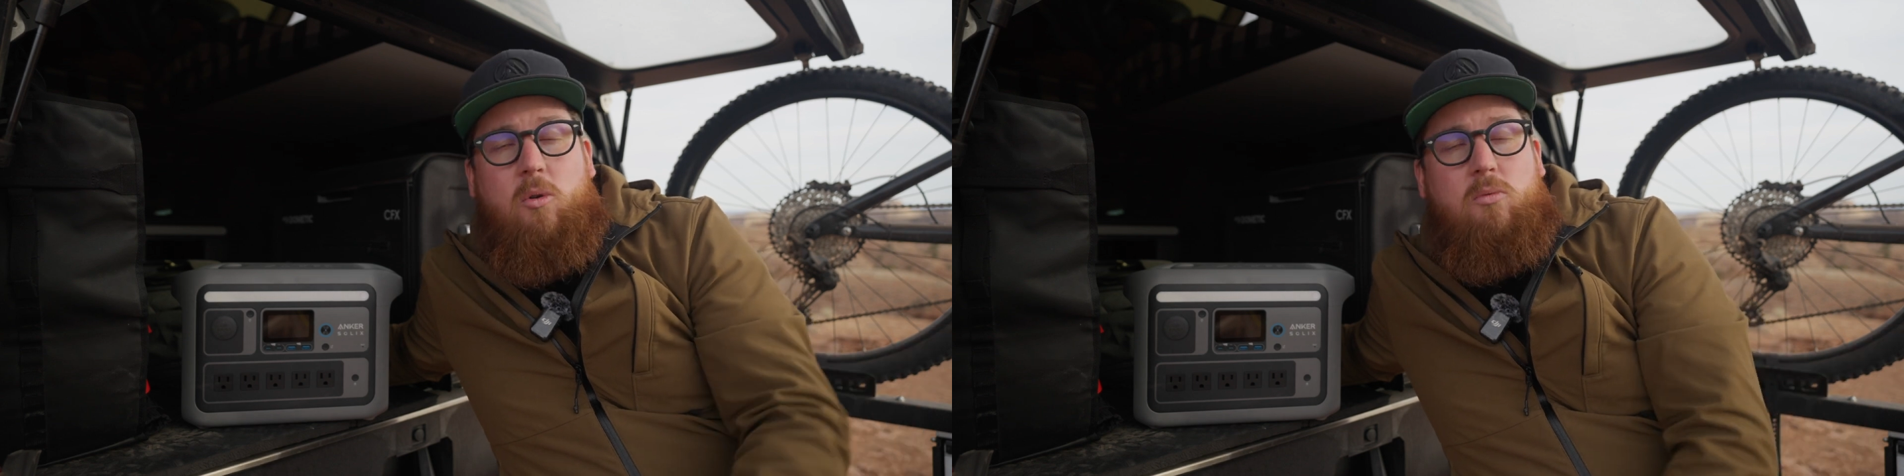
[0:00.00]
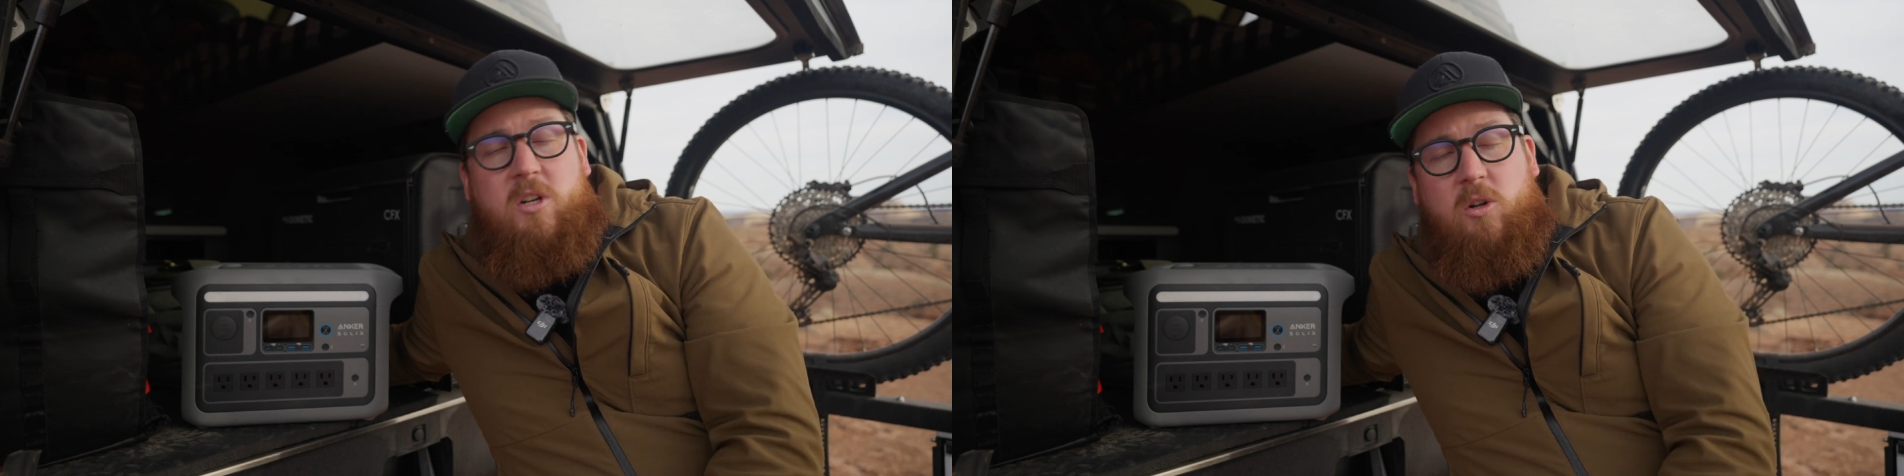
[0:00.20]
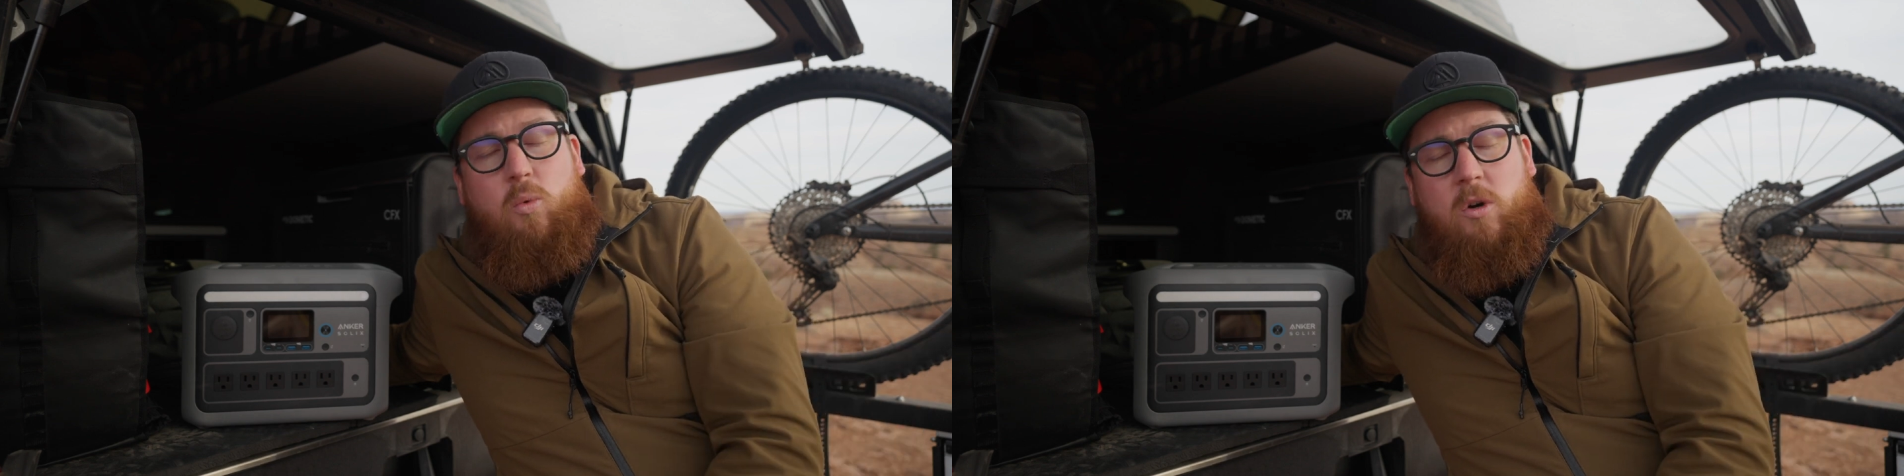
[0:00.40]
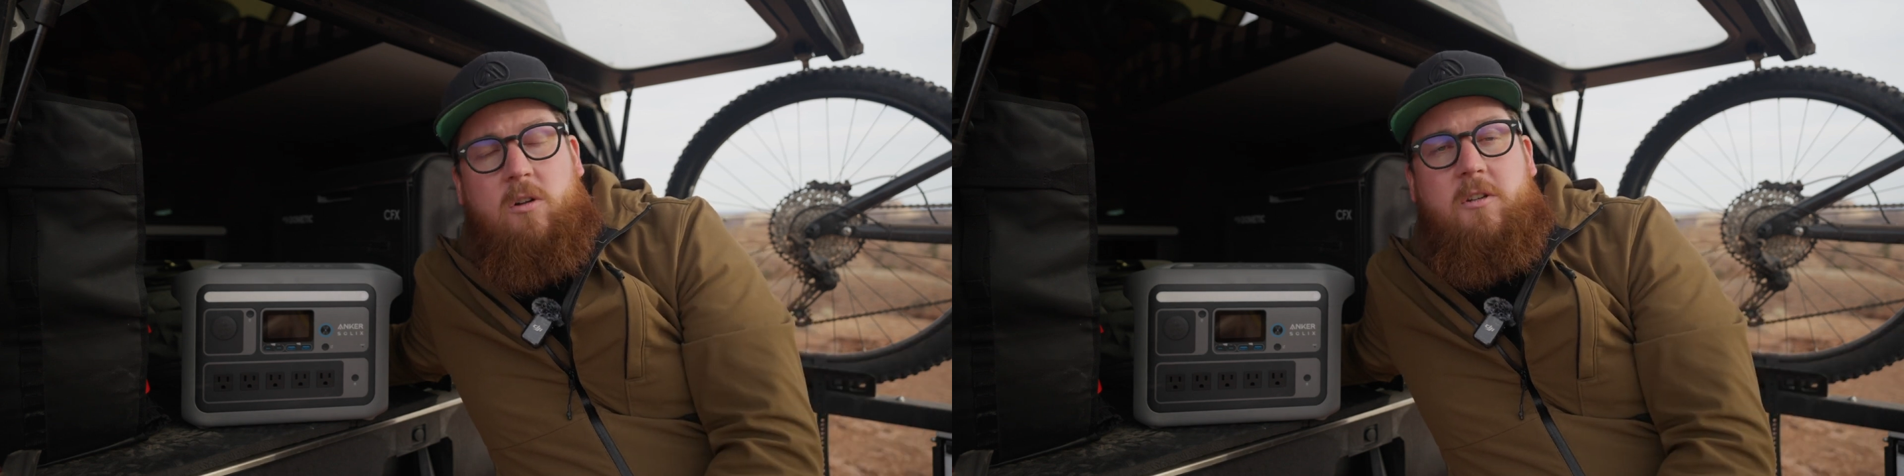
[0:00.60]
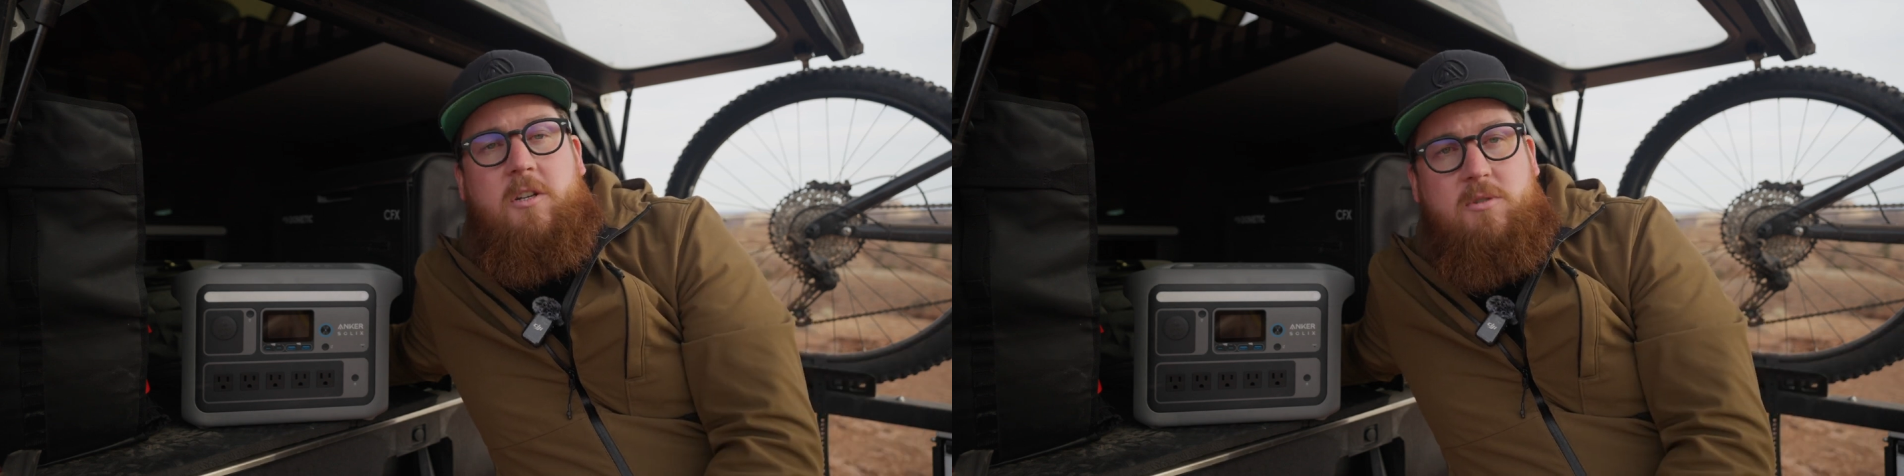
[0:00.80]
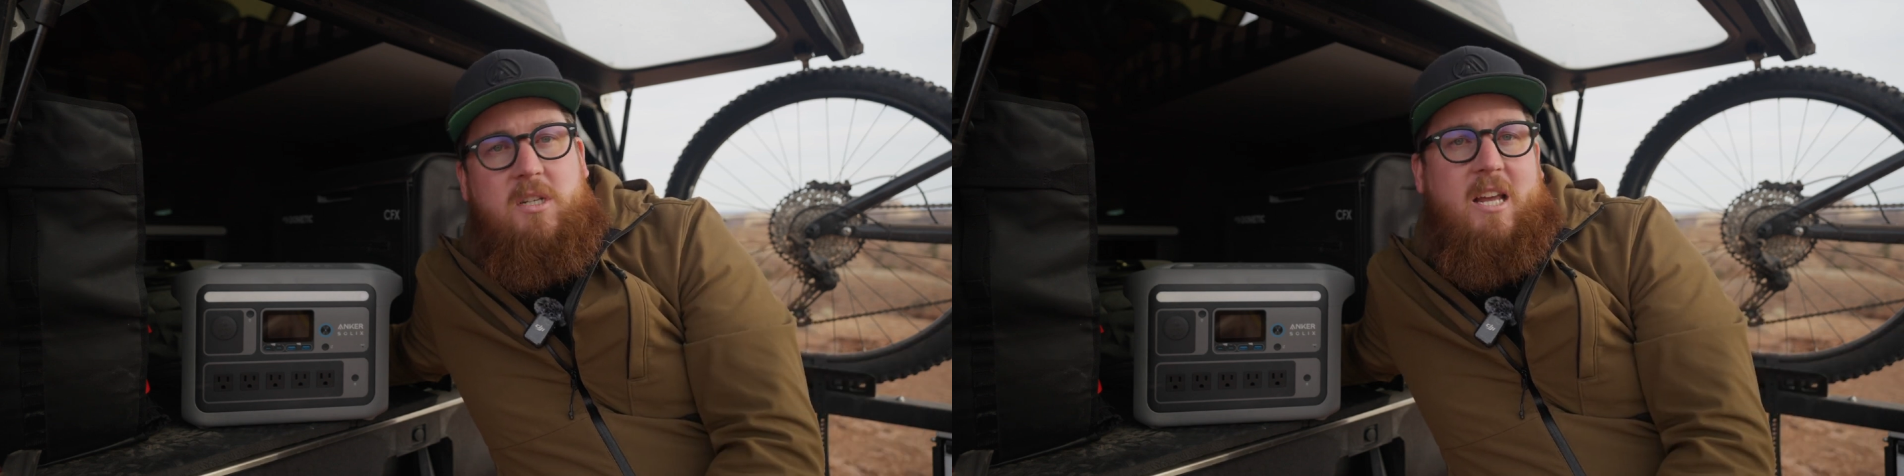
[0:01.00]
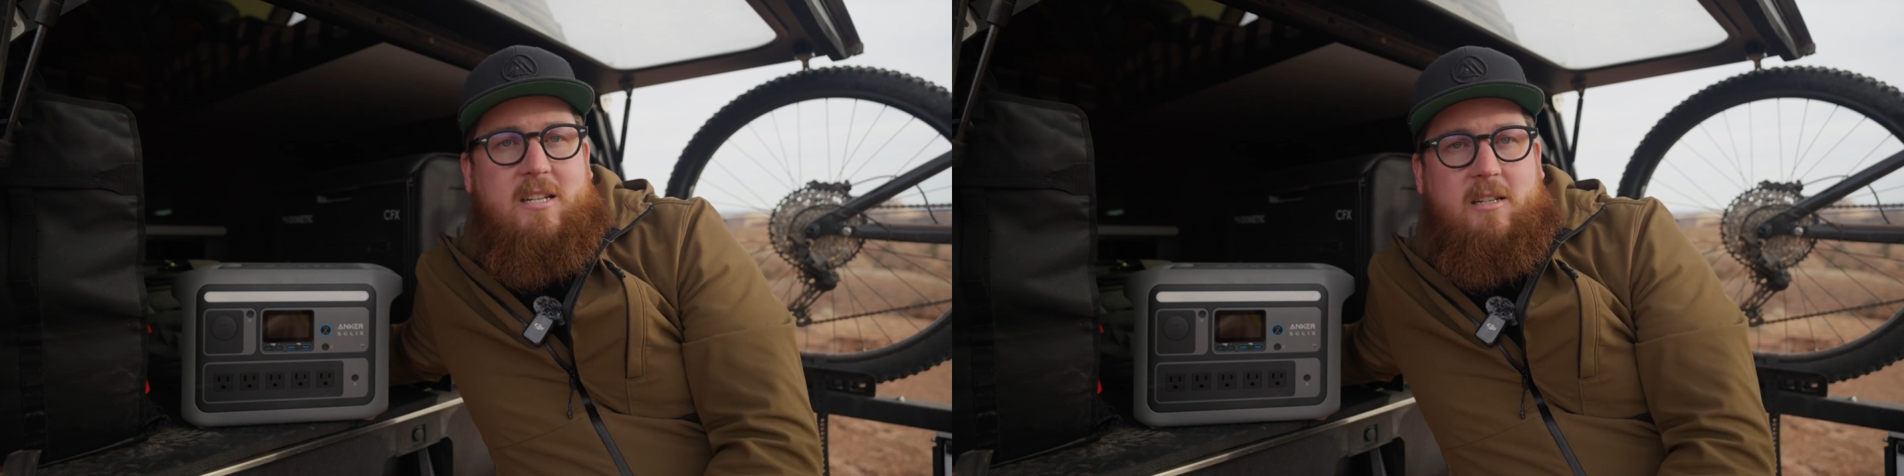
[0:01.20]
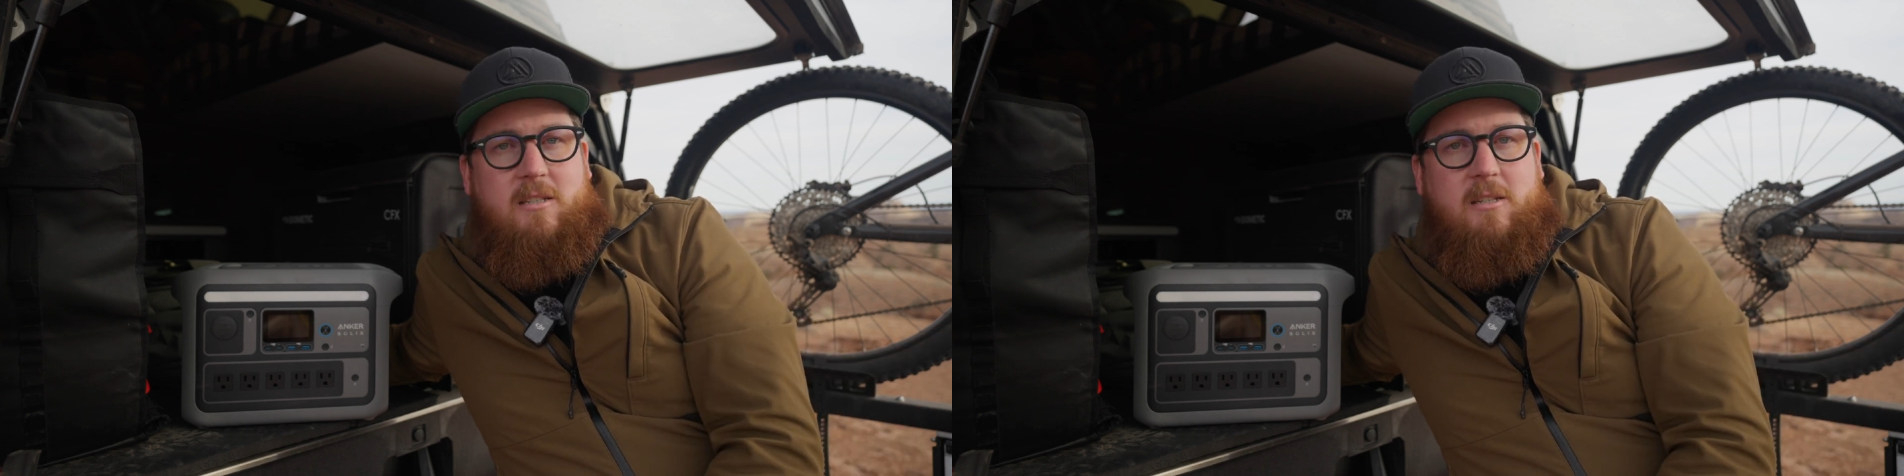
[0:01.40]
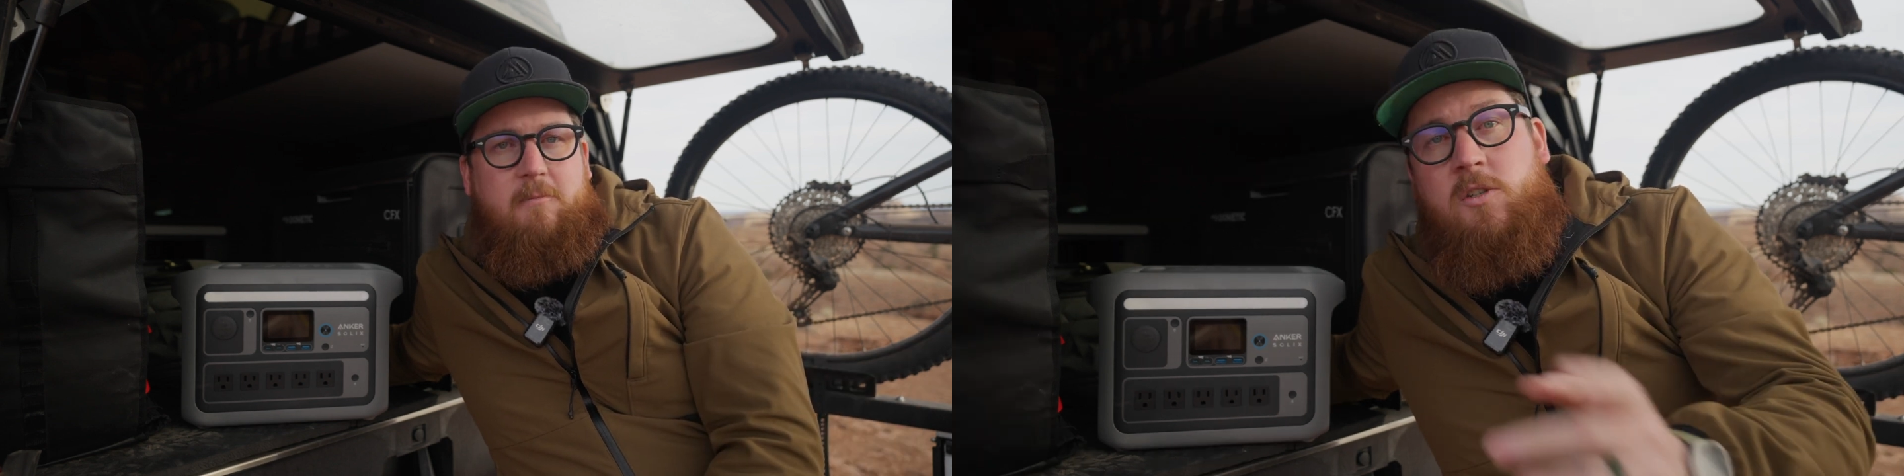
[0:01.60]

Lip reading: real-world use cases.